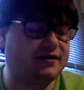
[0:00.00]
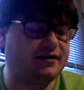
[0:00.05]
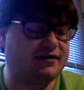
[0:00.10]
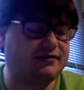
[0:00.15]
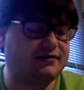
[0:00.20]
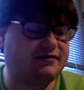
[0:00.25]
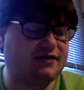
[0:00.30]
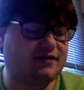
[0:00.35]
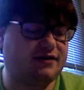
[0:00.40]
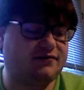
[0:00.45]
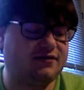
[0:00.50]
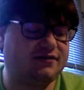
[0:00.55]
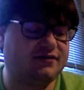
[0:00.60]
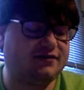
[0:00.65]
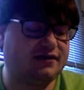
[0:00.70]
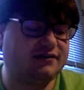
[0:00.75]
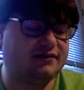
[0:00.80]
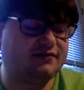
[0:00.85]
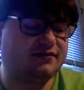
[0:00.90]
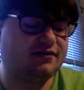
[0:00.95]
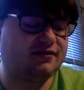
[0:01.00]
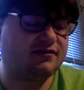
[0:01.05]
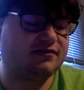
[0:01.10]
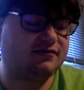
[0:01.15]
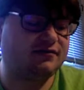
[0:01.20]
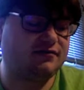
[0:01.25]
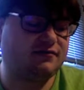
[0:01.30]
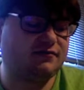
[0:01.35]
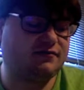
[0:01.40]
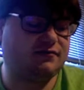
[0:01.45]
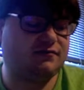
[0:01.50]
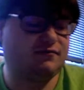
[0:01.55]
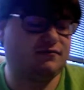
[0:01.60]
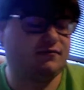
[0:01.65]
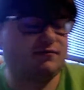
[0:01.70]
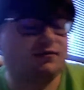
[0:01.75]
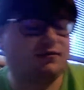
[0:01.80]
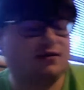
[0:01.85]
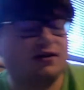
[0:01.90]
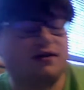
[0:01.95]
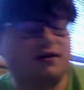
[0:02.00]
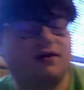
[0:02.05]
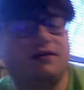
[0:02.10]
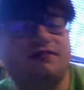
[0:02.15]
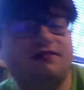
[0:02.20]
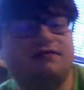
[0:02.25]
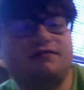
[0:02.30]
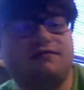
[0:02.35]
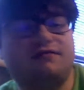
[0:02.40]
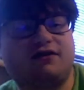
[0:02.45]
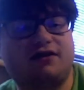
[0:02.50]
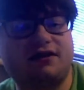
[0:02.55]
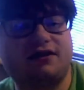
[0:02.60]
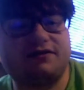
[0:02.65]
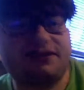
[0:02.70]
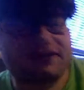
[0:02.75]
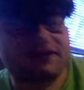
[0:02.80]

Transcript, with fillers: and Stephanie said during during the